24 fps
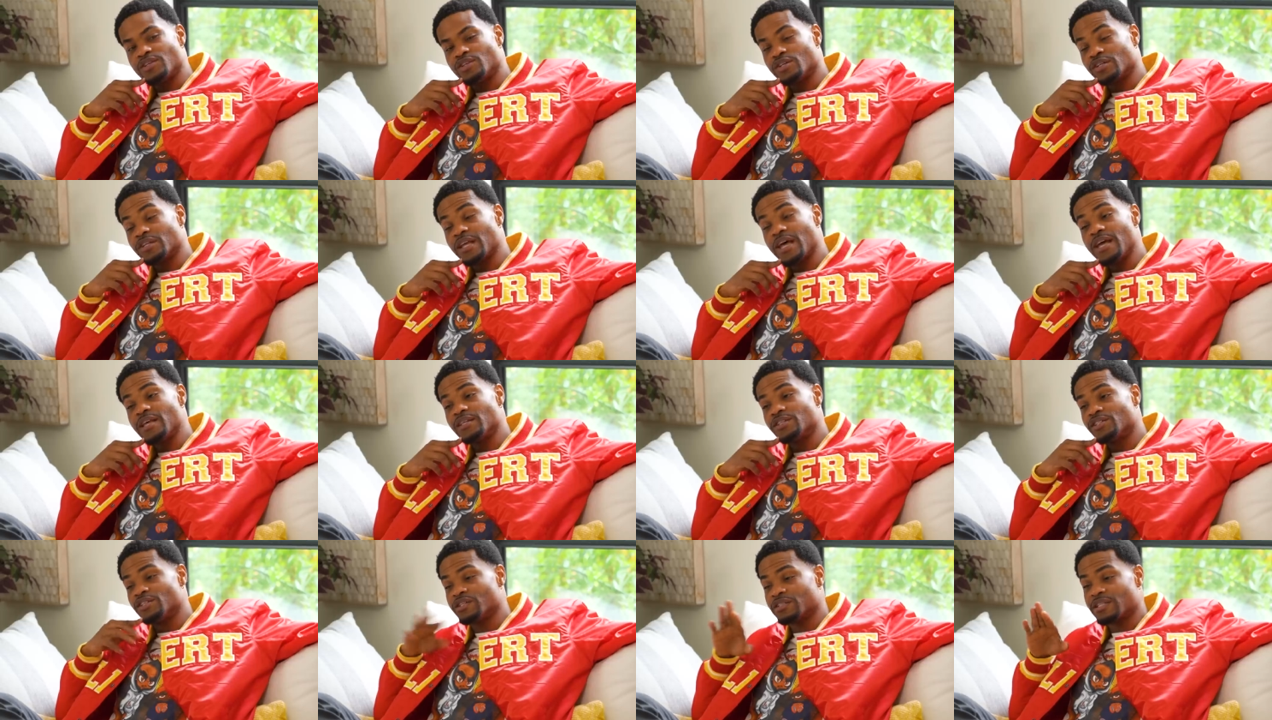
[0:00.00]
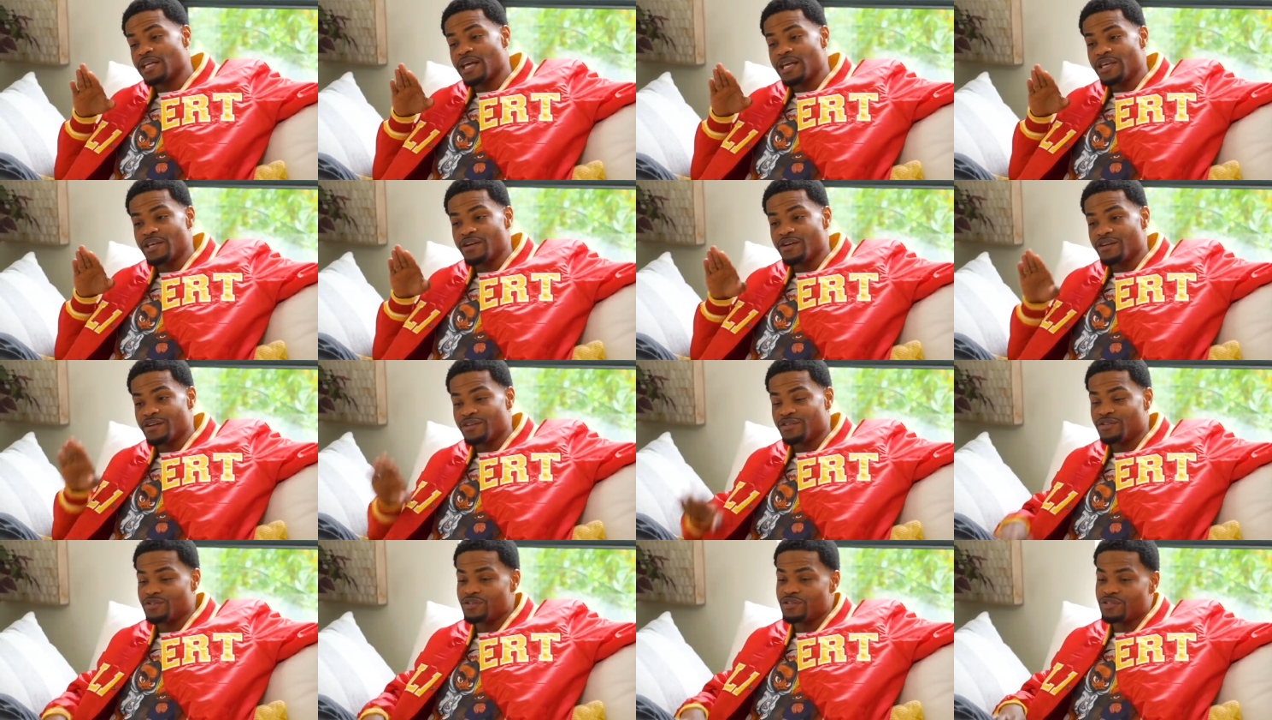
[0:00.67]
took that took that year
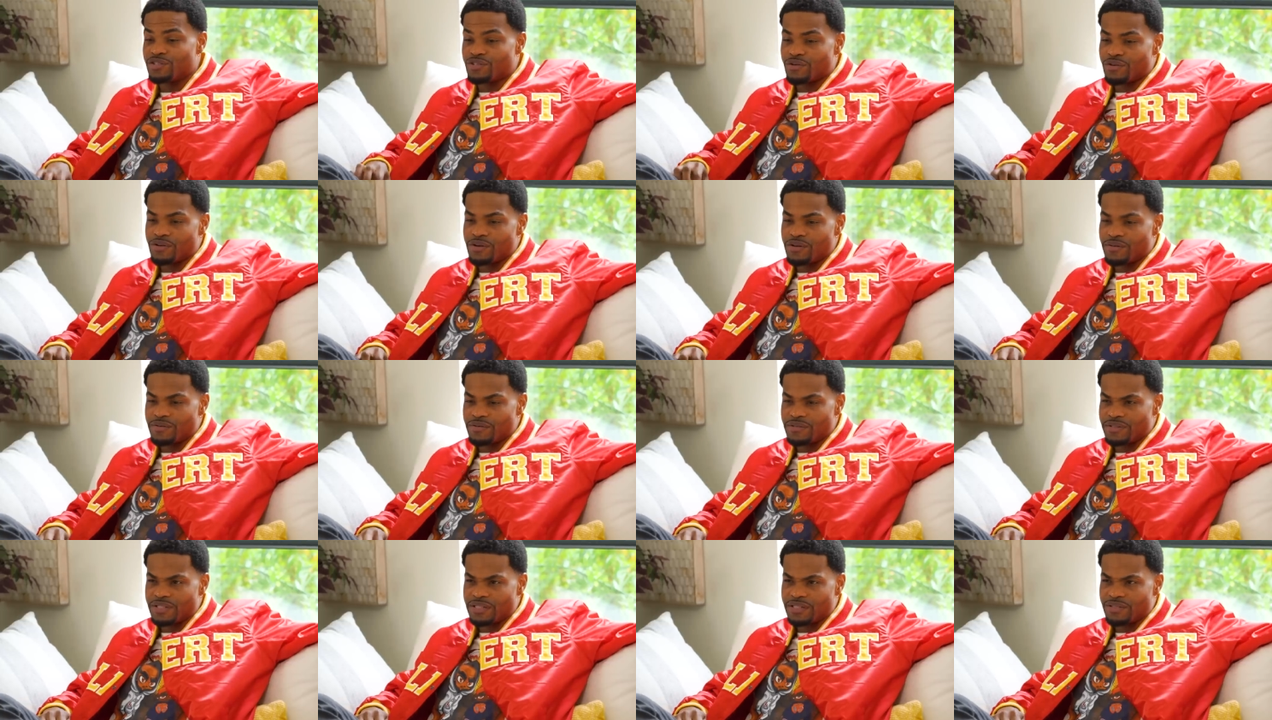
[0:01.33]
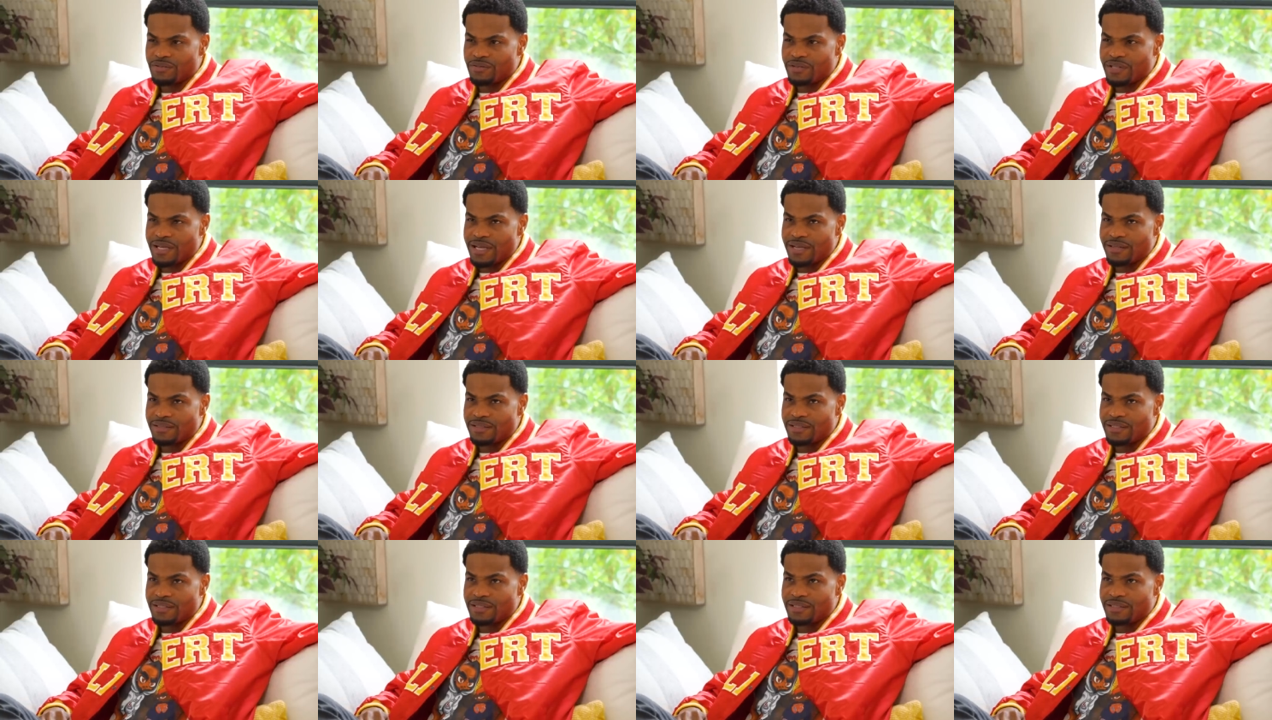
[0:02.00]
to do the tour. What was it mm
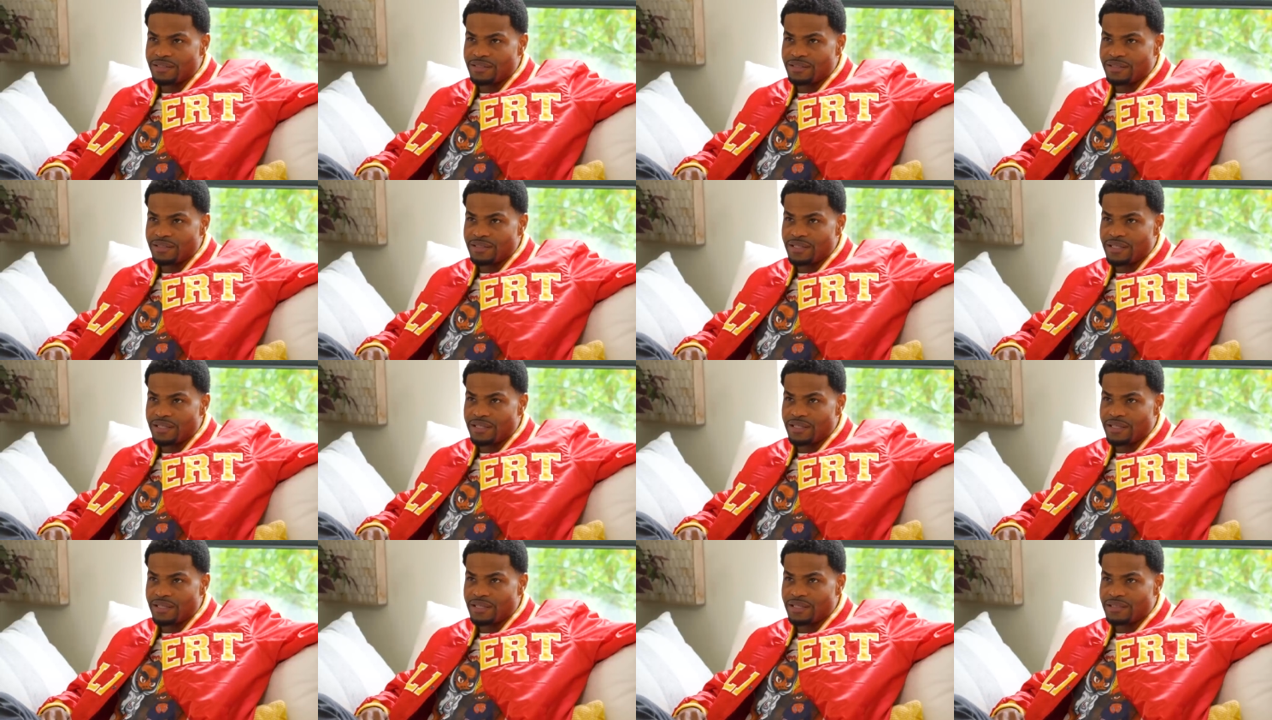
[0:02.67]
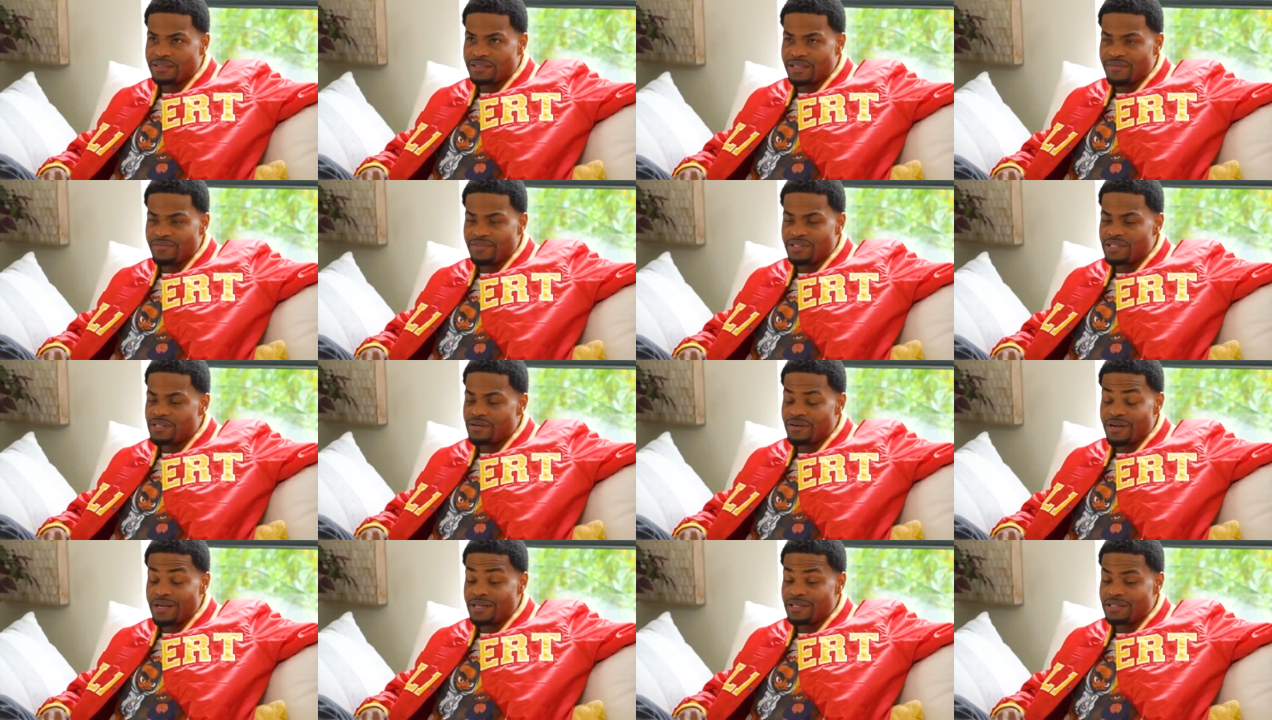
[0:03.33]
-hmm.
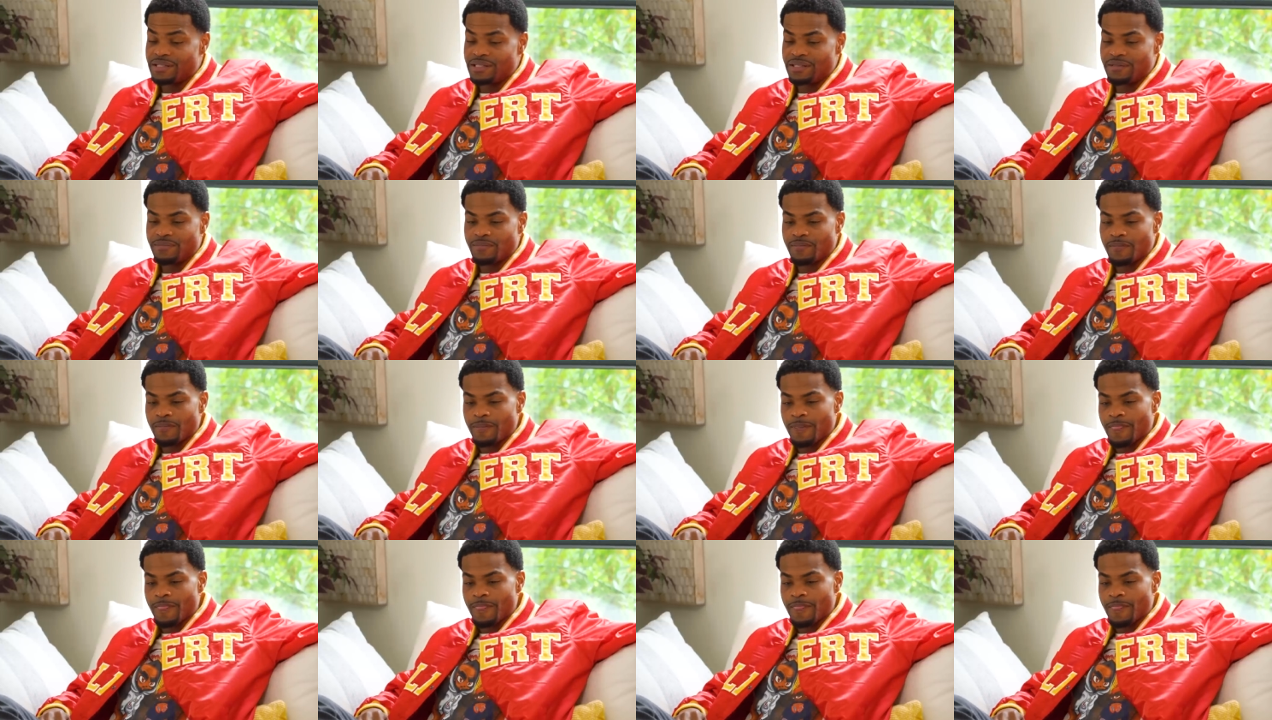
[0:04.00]
2017 uh, or 18?